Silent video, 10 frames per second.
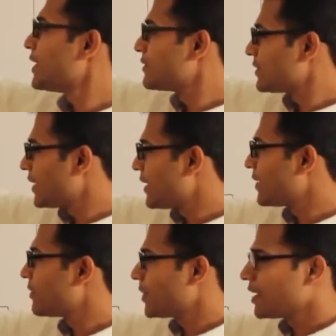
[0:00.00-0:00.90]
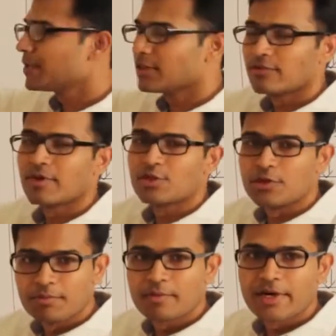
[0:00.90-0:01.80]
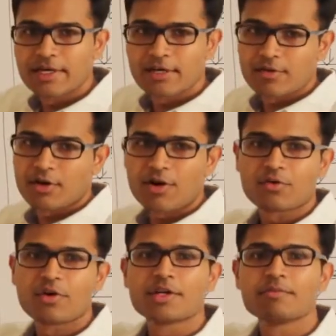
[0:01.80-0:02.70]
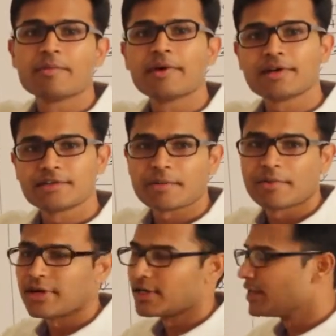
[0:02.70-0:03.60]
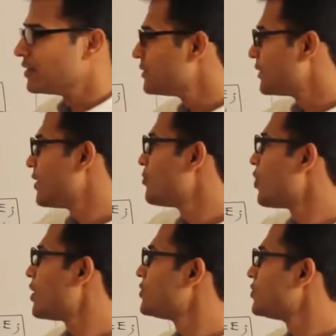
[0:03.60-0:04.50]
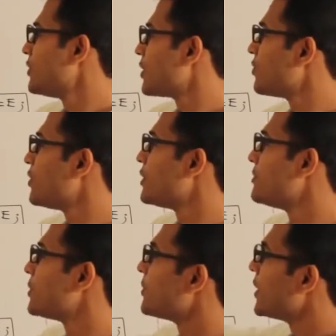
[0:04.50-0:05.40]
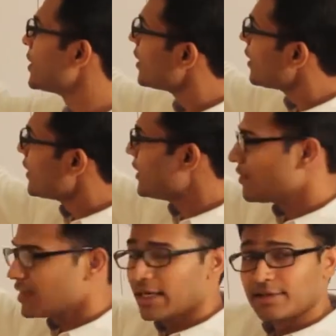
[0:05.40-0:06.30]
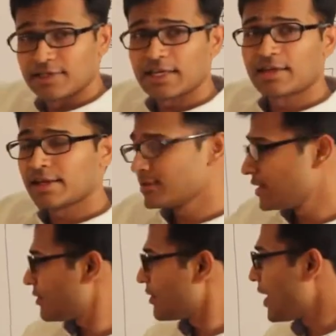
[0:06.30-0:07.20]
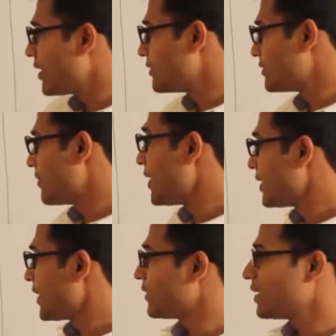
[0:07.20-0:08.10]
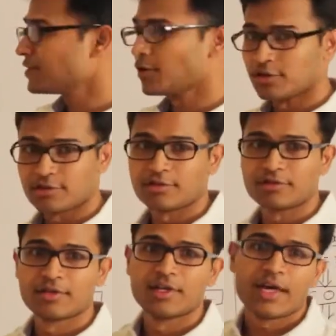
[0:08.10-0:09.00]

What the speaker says: lexical analysis. When you implement it, you are not going to implement it separately. In the same module, you are going to implement even the lexical analyzer and the semantic analyzer also,